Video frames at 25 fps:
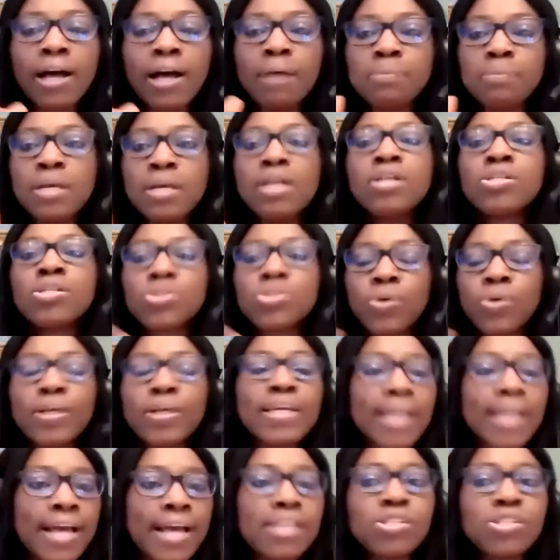
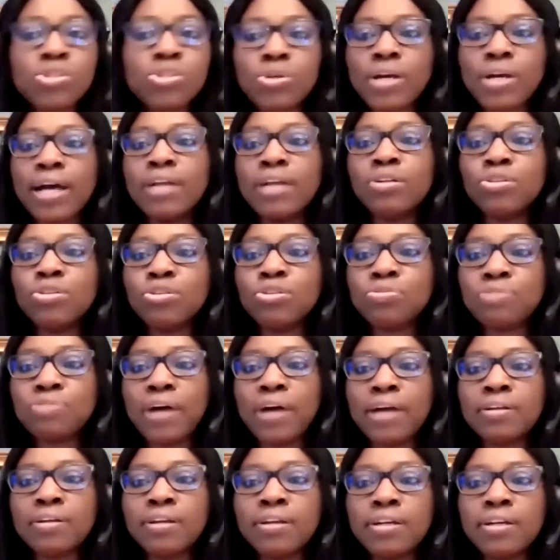So yes, you can look
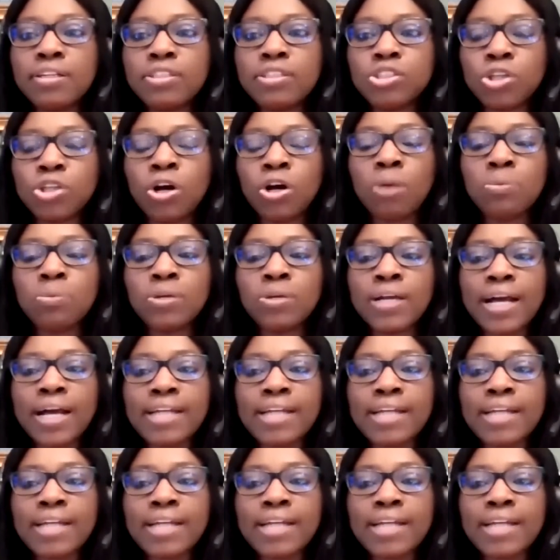for another job.